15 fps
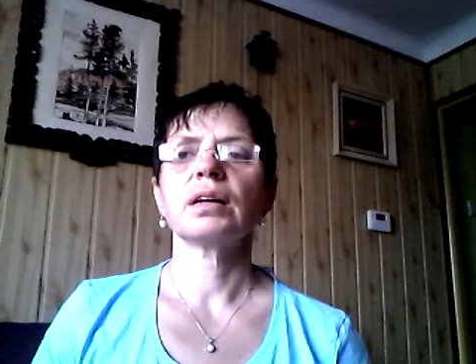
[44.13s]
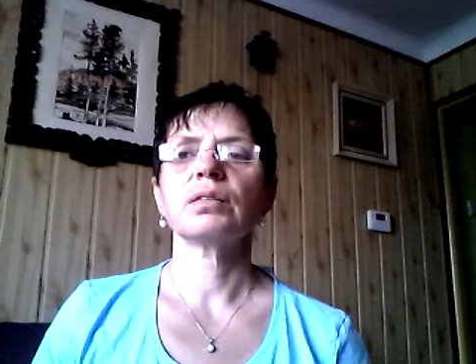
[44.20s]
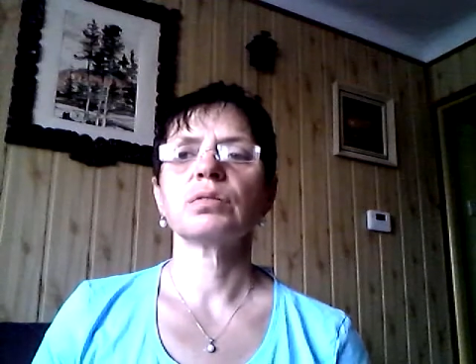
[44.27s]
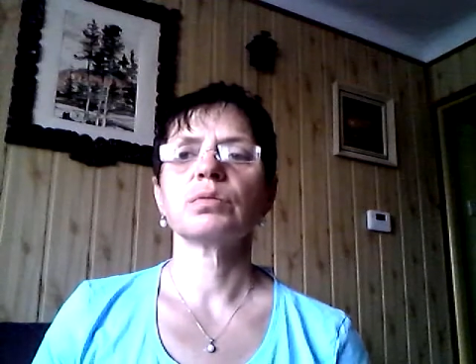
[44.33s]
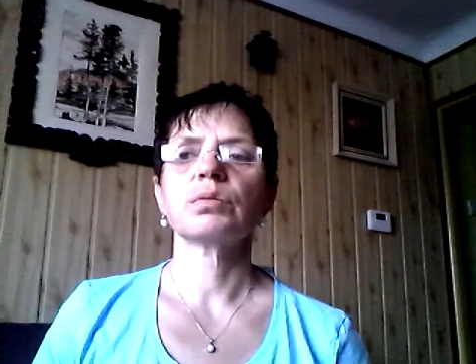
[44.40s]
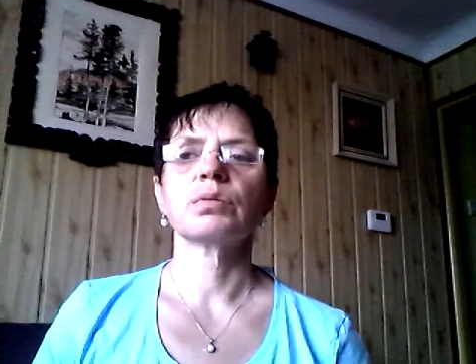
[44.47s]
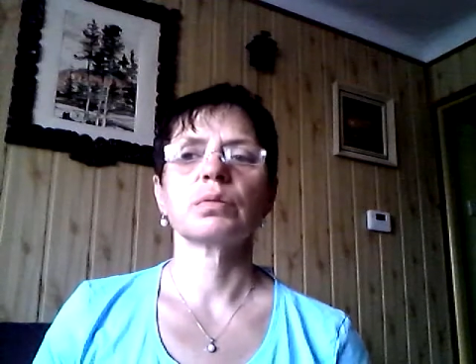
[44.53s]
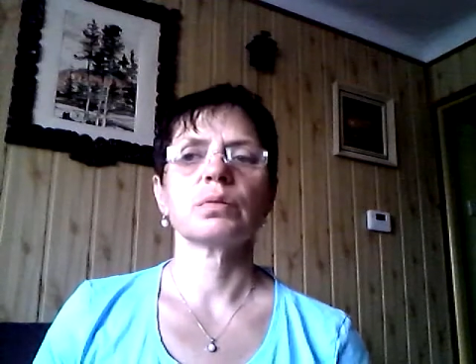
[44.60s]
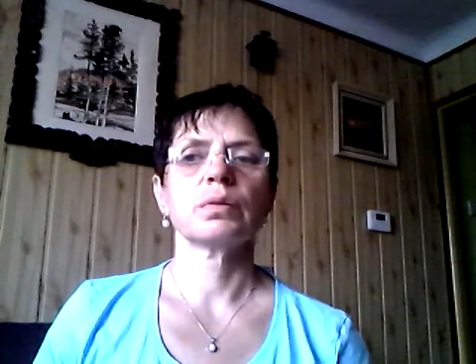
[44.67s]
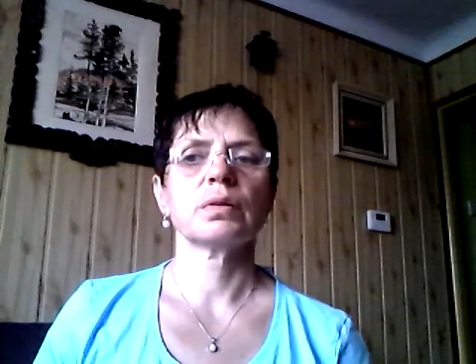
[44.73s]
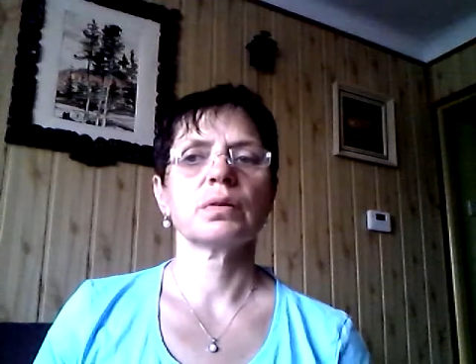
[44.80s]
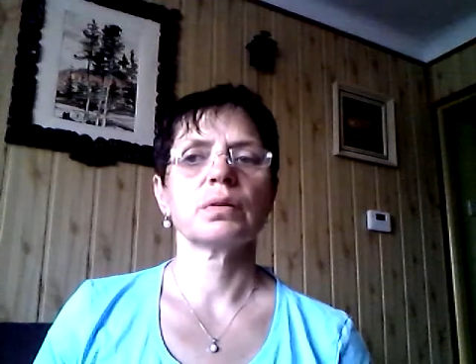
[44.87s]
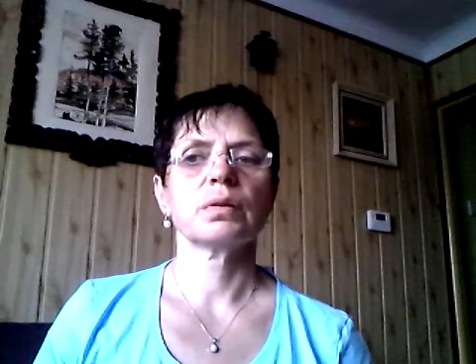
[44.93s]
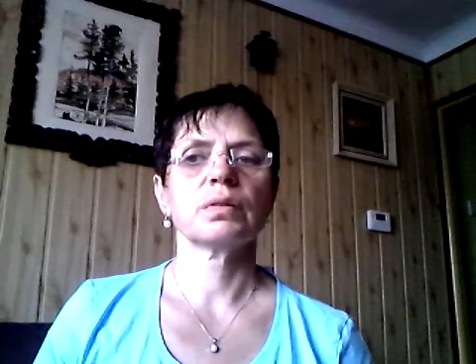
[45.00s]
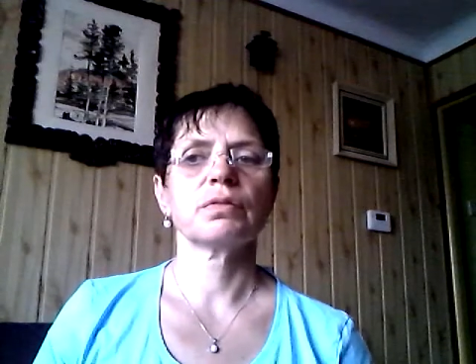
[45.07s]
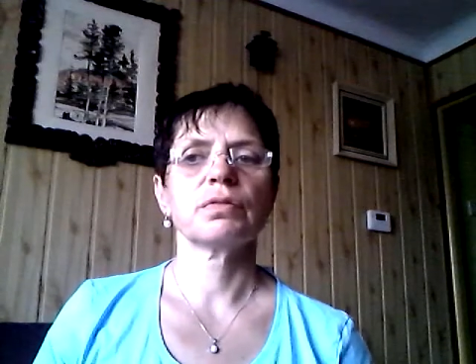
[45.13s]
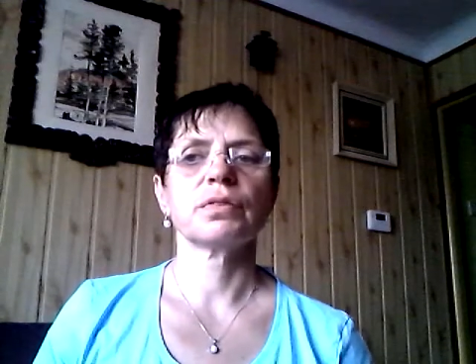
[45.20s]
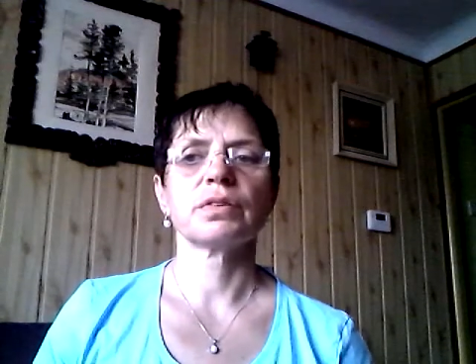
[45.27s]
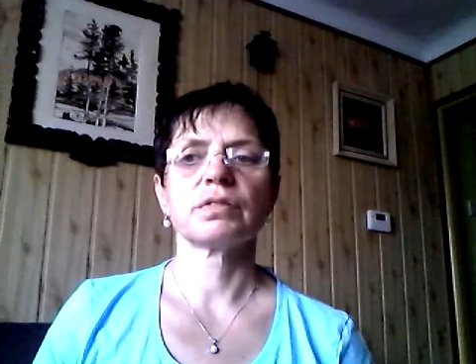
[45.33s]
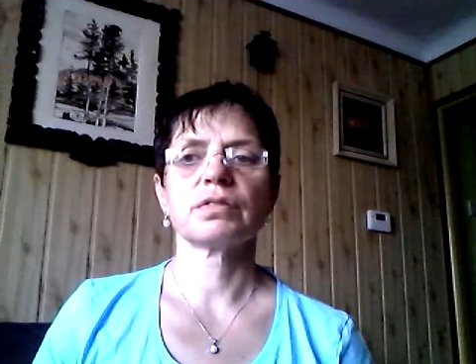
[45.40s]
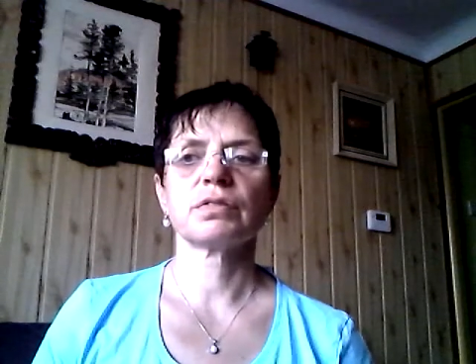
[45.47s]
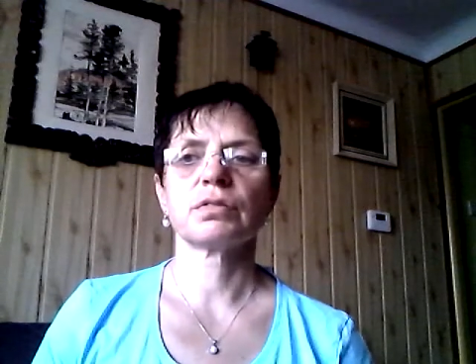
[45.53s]
into
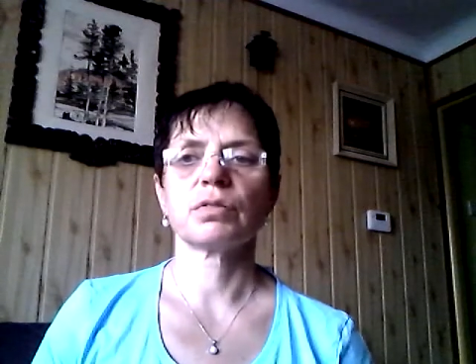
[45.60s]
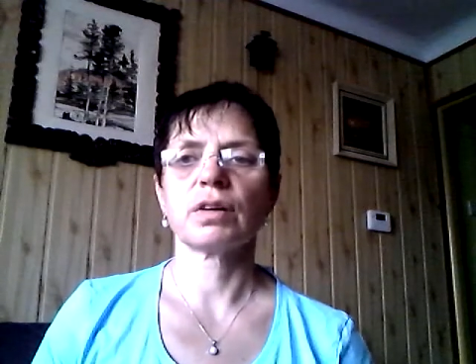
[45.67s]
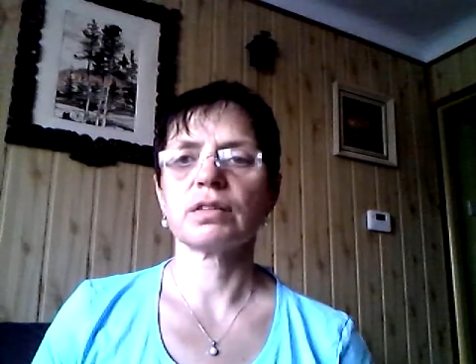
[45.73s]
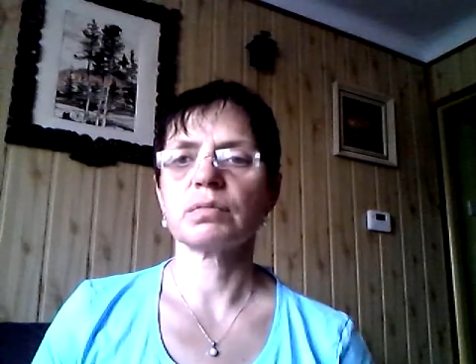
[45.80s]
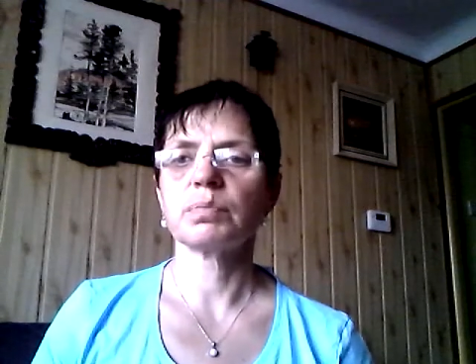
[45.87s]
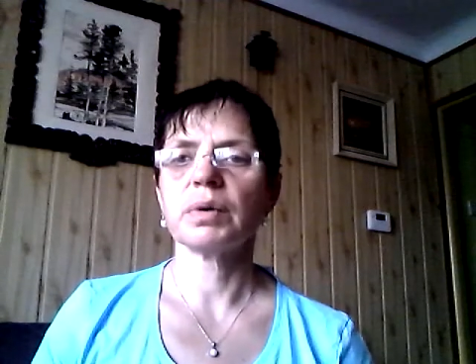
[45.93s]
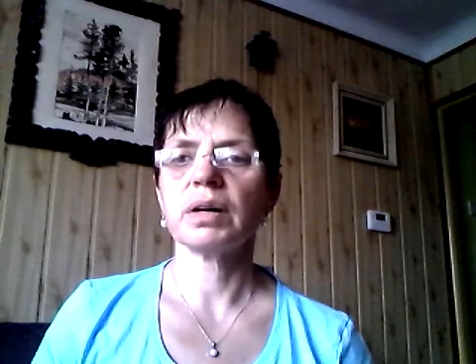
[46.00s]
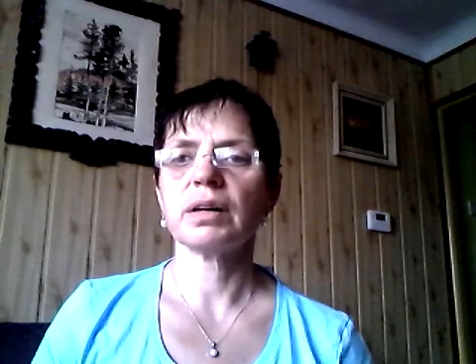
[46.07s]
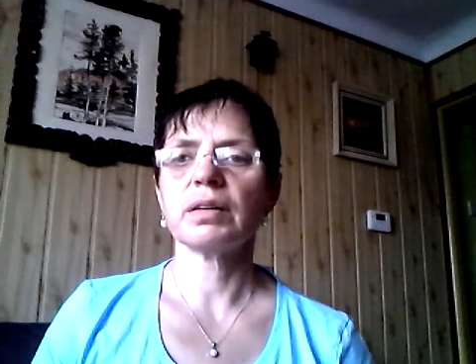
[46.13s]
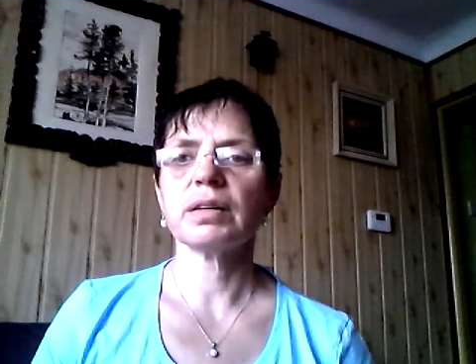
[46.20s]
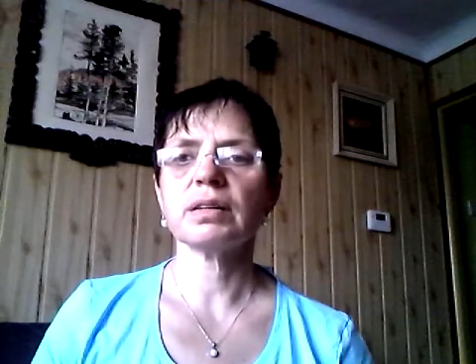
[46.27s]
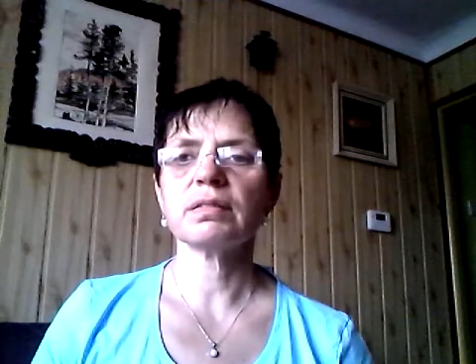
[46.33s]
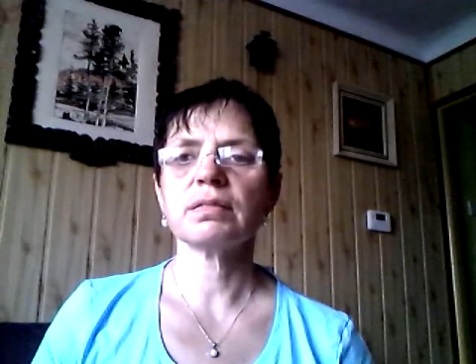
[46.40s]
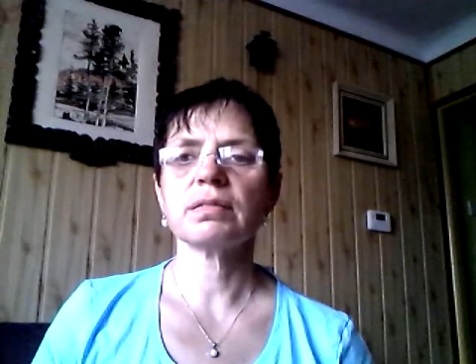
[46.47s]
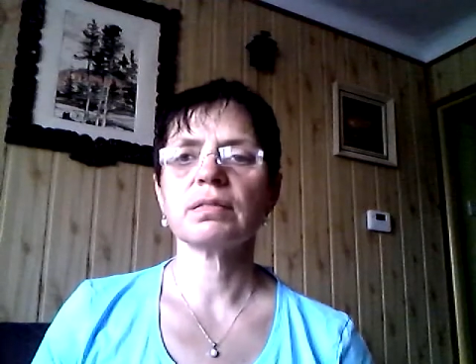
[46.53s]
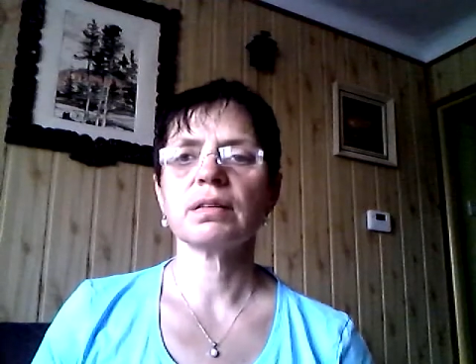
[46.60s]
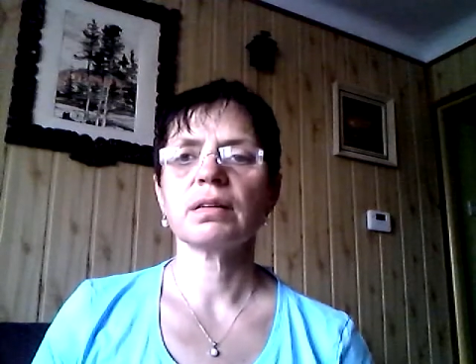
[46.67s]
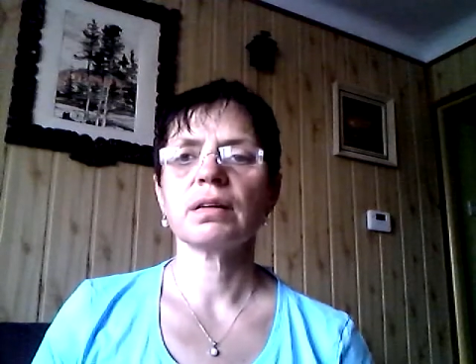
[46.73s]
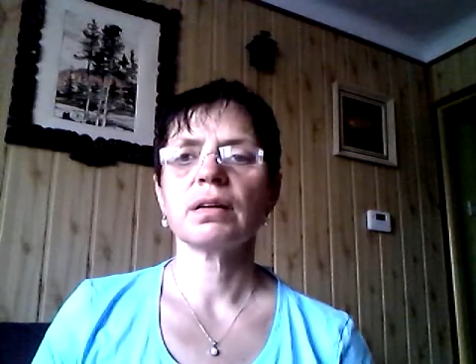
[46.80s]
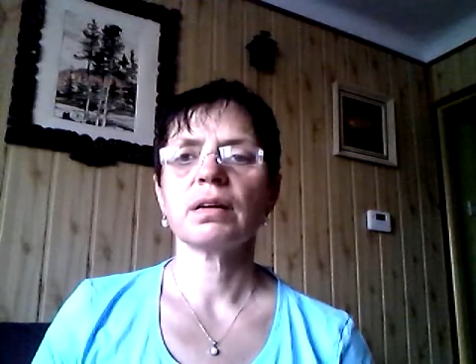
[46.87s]
first thrust bearings.